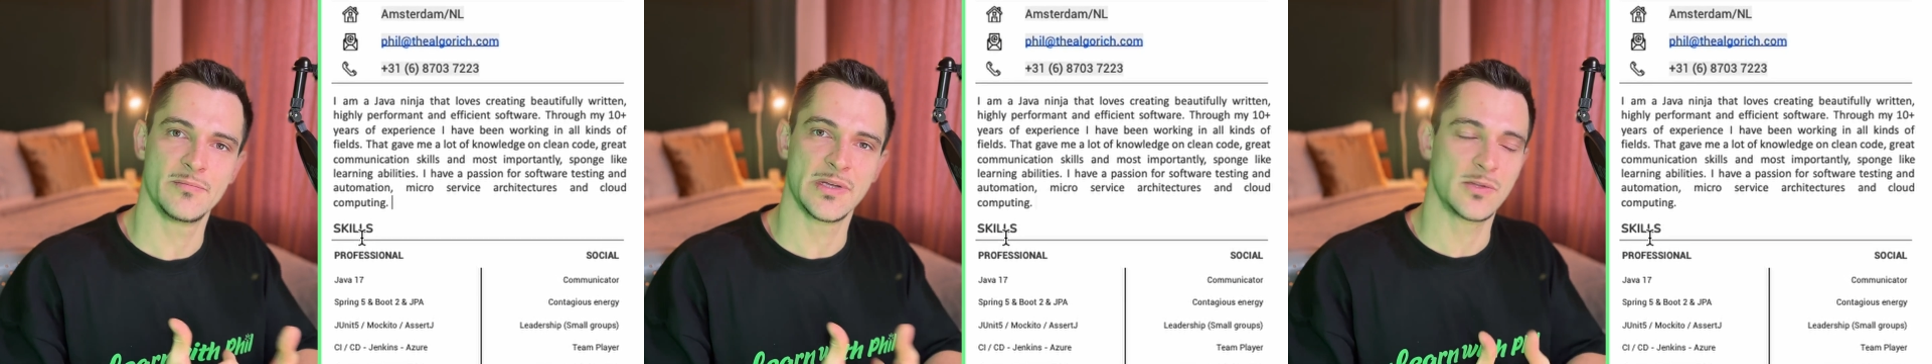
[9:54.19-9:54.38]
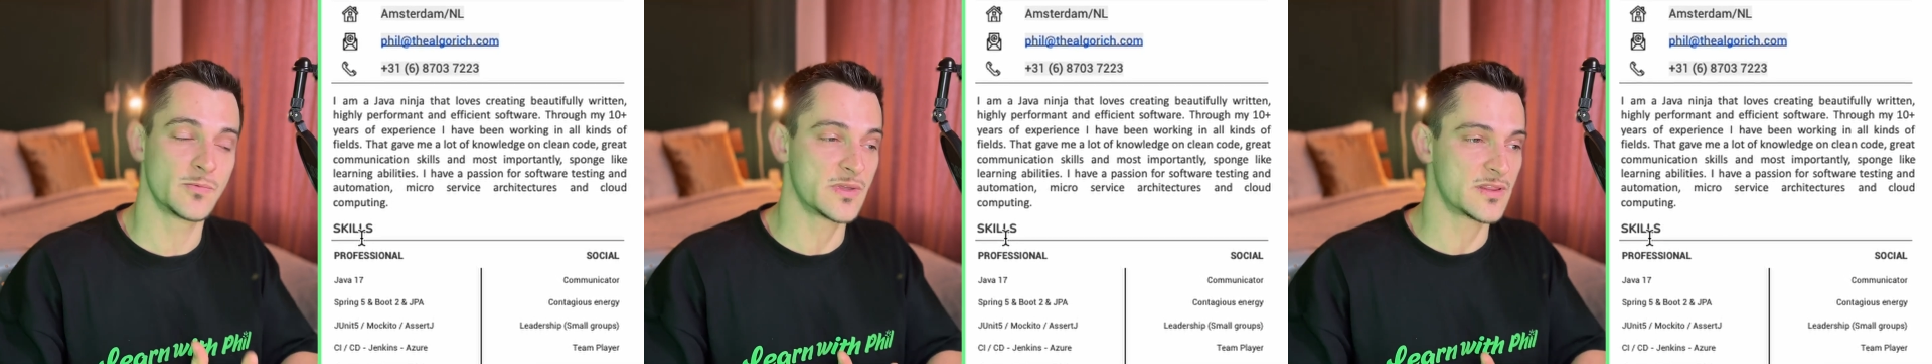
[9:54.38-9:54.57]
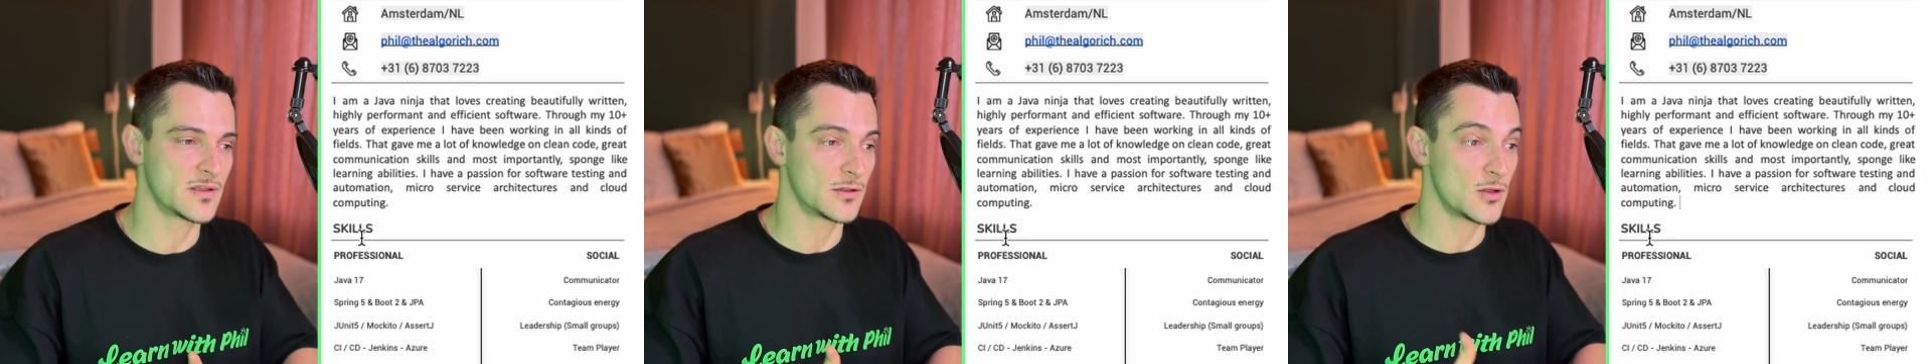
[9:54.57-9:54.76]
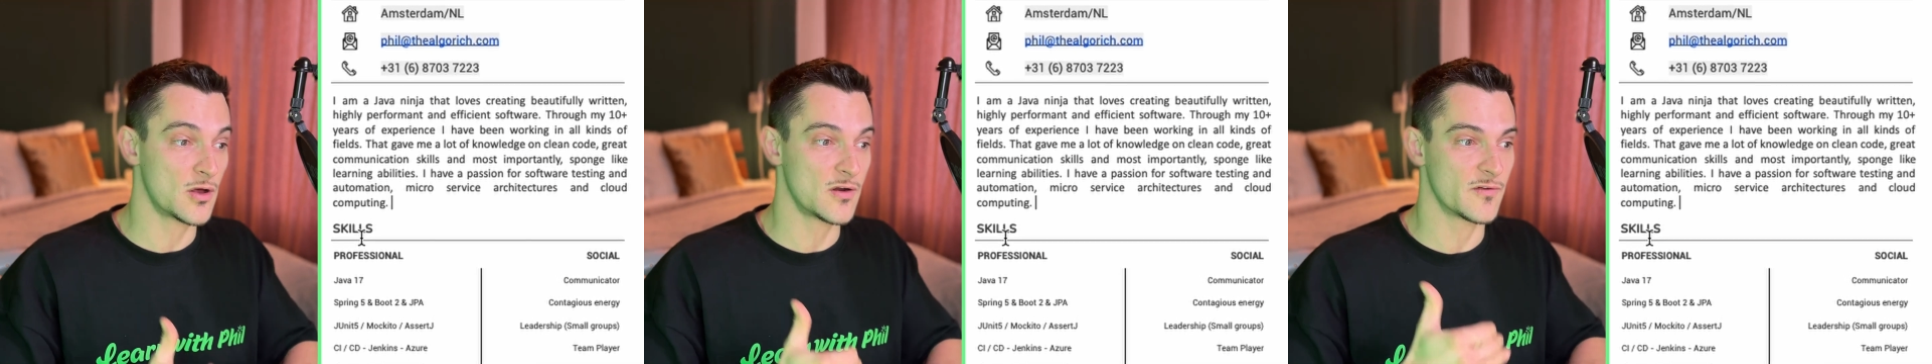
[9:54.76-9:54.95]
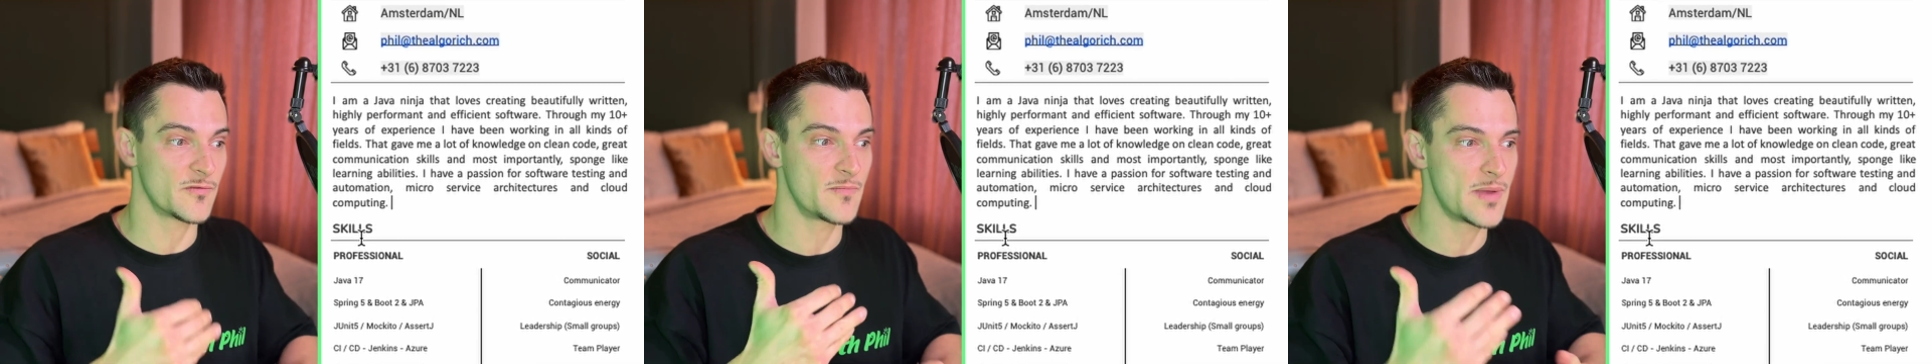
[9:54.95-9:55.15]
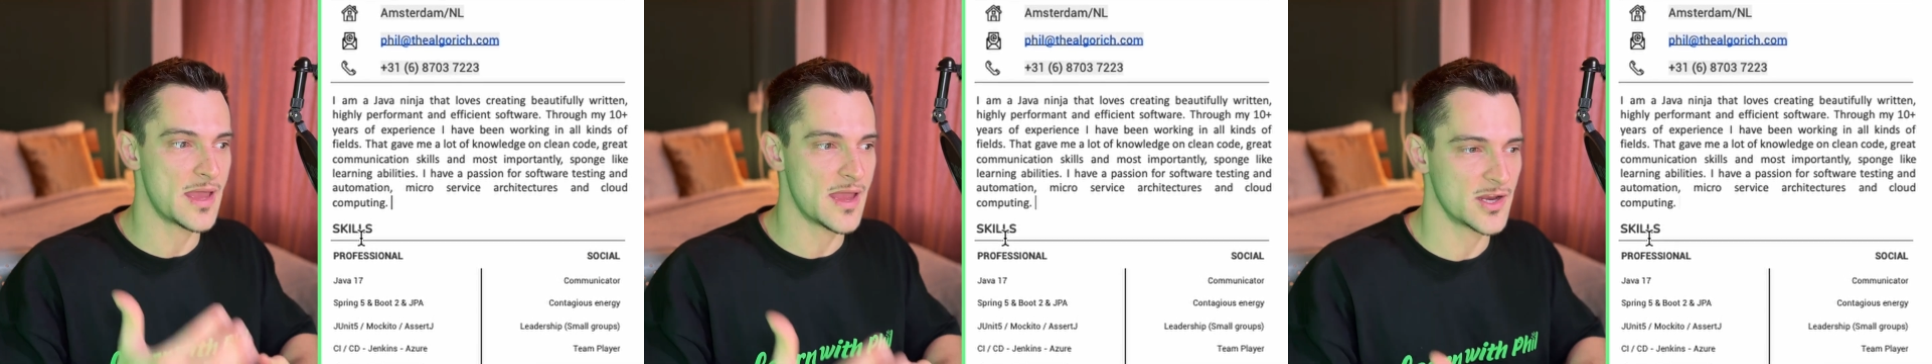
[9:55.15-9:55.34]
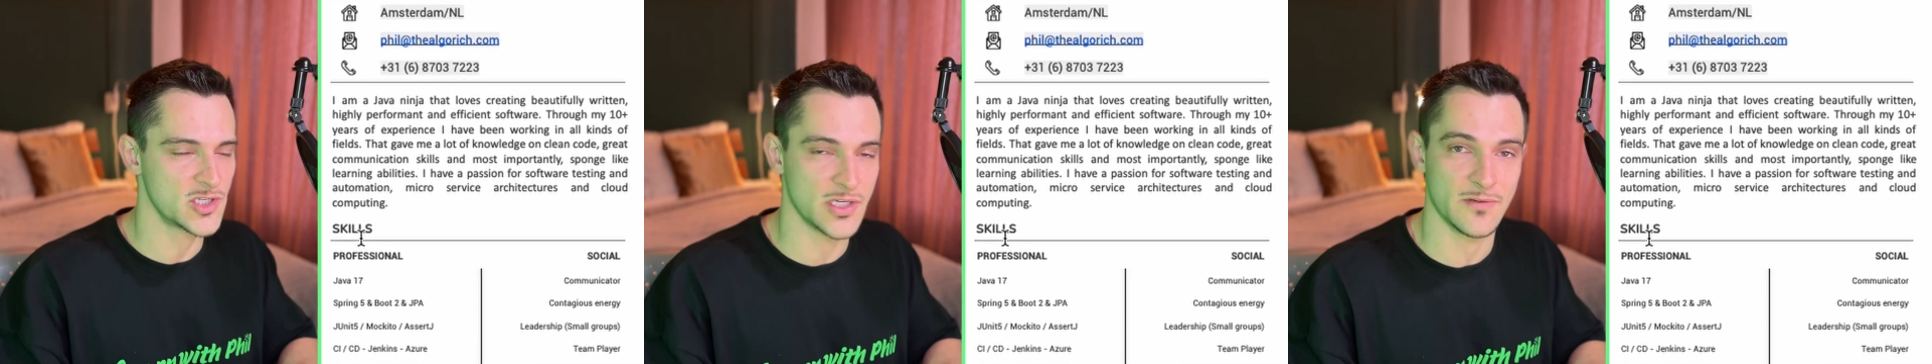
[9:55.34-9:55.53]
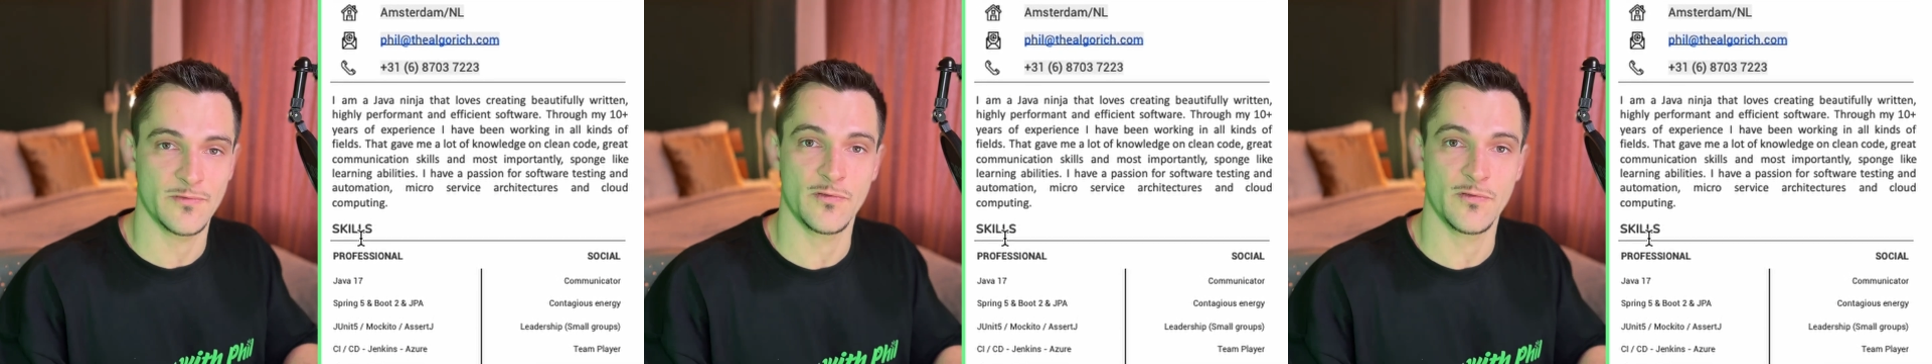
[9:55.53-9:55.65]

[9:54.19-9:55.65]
but with a lot of passion